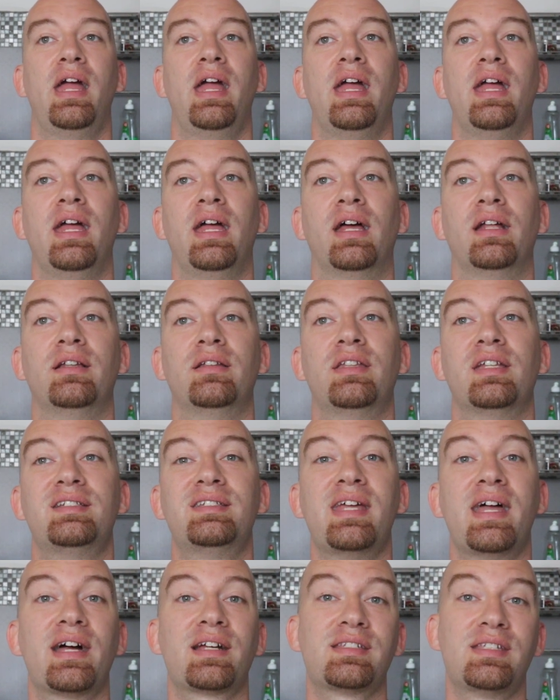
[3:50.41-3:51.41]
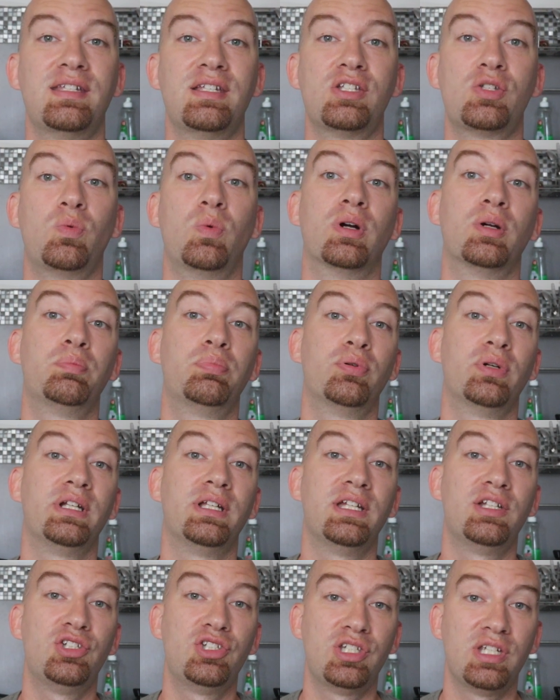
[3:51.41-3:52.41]
And the taxis were
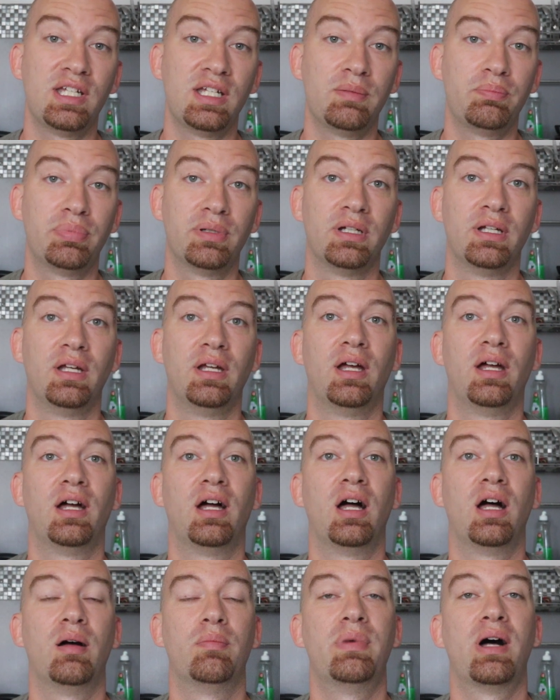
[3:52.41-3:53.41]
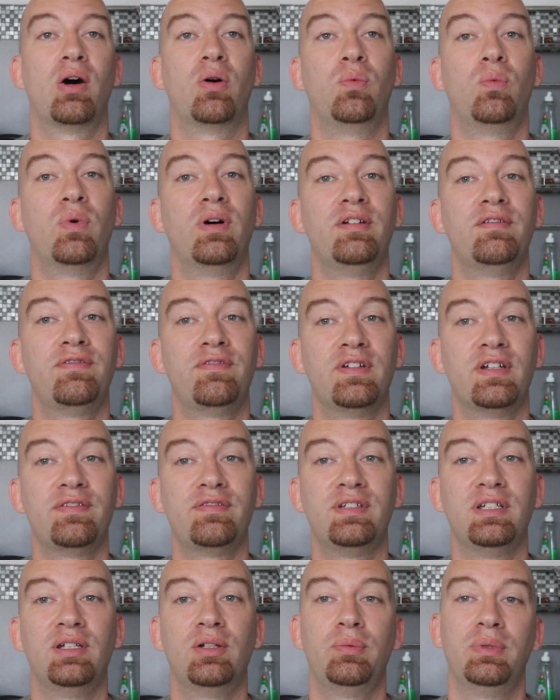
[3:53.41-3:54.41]
pretty cheap, about
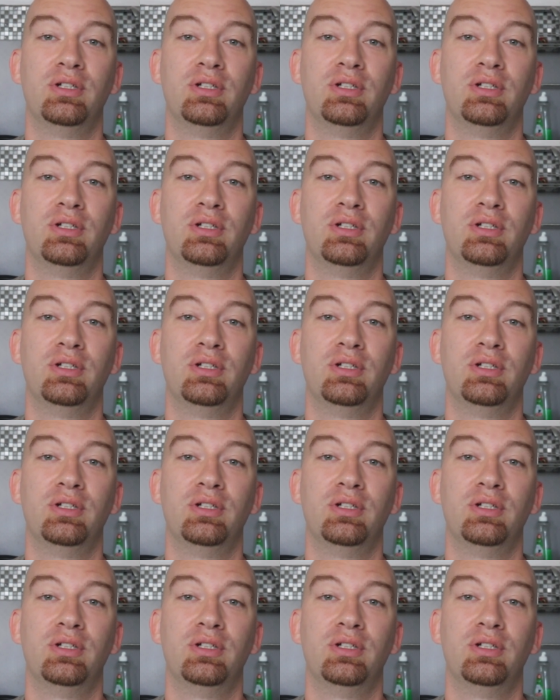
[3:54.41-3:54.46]
$150.